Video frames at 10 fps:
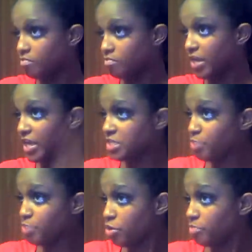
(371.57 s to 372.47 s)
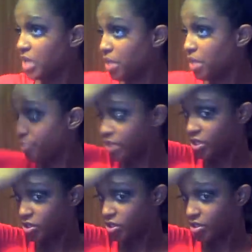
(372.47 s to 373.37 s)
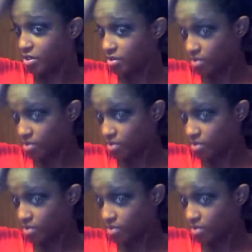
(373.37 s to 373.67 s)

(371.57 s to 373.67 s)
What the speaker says: My hair is permed down pretty good.